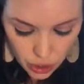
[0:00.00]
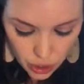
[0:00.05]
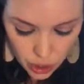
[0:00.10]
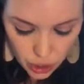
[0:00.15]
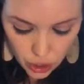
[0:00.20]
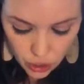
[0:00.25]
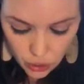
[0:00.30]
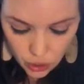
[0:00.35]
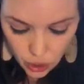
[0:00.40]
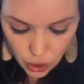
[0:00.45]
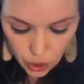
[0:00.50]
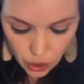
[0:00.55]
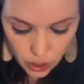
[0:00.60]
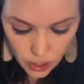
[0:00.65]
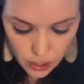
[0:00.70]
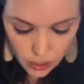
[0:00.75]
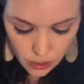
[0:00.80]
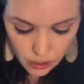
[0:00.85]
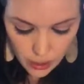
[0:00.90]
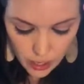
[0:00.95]
going to do to cook
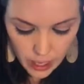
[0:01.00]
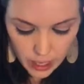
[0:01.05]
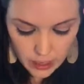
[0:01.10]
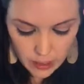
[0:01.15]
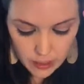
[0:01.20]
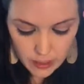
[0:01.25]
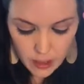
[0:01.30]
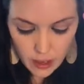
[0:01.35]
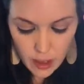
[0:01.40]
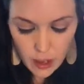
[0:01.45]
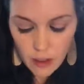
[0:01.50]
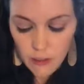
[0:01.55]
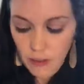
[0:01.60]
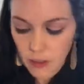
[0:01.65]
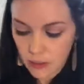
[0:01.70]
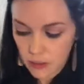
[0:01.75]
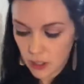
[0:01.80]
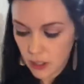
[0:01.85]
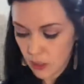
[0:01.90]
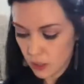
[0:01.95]
it the last
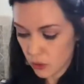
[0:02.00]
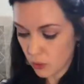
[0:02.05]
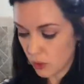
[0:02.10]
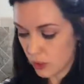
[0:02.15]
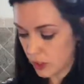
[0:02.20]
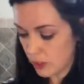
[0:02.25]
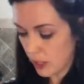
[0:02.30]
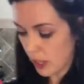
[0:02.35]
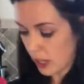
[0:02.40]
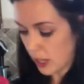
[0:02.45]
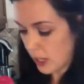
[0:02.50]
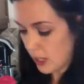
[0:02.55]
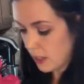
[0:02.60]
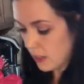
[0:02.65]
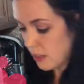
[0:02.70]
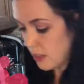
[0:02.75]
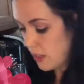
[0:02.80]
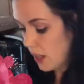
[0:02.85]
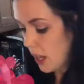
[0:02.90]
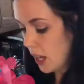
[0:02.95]
15 to 20
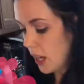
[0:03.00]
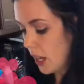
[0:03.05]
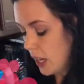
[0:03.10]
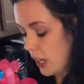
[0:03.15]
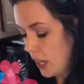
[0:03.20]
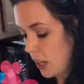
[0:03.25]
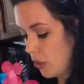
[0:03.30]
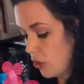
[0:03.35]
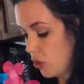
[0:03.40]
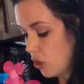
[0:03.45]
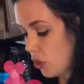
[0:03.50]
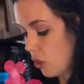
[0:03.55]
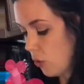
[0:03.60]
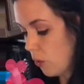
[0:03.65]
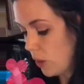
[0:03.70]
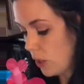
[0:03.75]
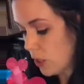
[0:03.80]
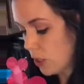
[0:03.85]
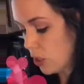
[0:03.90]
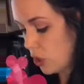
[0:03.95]
seconds is you're
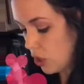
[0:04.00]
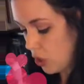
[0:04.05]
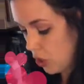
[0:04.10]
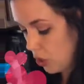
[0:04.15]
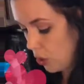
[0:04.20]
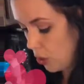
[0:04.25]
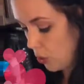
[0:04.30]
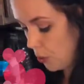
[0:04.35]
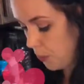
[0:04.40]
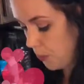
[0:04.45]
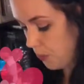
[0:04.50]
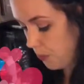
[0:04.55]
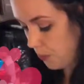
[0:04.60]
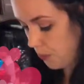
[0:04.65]
going to